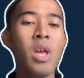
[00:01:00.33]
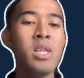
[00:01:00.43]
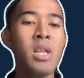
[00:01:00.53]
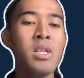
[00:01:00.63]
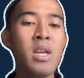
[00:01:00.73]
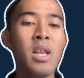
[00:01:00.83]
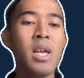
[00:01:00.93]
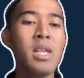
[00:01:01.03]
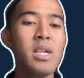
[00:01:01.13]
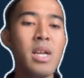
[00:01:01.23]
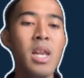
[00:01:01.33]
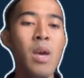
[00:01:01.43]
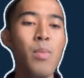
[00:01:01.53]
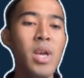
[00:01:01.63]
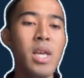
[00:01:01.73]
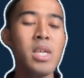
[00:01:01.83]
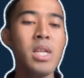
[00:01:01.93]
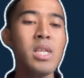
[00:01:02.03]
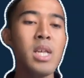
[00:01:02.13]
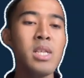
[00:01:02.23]
essential in real
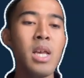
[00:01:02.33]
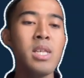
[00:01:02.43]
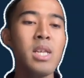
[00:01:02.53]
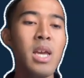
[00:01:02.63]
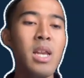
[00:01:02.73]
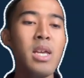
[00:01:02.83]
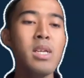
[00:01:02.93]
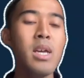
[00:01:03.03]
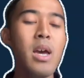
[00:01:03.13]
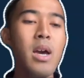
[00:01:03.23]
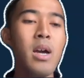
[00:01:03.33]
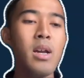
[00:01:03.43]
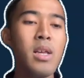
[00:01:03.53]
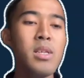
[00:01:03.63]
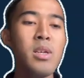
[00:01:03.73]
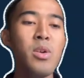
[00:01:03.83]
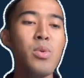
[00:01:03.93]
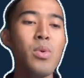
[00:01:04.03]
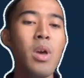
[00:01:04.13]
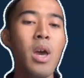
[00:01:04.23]
applications such as sailing,
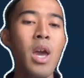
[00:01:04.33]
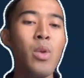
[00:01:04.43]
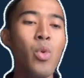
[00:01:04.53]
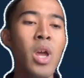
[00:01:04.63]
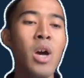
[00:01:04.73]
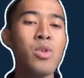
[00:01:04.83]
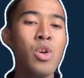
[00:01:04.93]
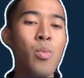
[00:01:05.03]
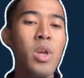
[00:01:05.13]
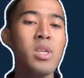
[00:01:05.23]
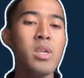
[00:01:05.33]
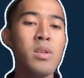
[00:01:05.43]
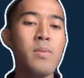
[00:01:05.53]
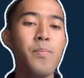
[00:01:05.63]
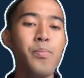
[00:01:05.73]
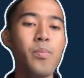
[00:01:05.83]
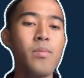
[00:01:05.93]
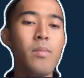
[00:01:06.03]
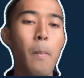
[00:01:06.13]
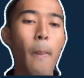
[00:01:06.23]
rescue, and warehouse operation.
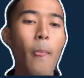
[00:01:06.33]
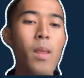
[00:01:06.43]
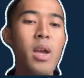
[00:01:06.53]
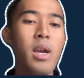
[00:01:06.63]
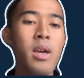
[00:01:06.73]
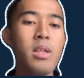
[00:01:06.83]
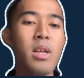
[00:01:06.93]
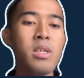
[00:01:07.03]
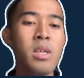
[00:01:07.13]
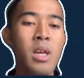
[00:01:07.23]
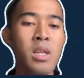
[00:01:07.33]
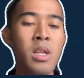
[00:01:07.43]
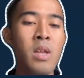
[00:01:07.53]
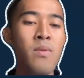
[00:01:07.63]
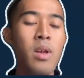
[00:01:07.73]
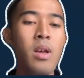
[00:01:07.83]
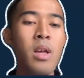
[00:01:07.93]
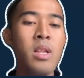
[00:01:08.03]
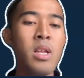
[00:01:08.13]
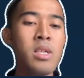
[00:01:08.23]
It is
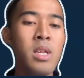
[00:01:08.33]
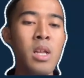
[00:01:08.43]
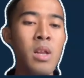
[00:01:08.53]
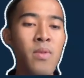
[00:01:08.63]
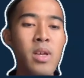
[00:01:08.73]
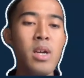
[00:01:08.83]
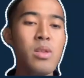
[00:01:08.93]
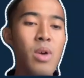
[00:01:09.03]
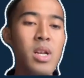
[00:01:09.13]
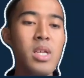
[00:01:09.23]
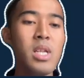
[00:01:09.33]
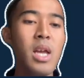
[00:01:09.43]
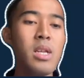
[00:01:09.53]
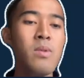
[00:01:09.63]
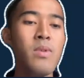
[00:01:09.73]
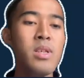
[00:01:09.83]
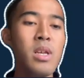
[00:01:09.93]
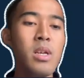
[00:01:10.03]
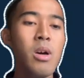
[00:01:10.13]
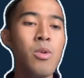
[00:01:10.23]
significant to understand the
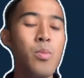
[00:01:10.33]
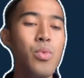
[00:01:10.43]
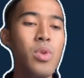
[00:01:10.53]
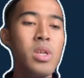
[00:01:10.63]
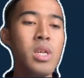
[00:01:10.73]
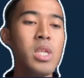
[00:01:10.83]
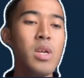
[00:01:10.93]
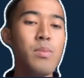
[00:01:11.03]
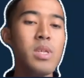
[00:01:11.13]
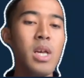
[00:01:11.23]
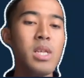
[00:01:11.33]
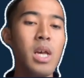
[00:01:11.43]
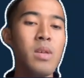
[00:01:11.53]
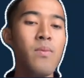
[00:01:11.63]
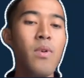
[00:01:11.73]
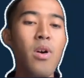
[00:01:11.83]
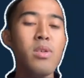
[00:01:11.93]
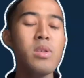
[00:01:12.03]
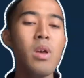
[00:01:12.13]
physics of pulley systems such as force,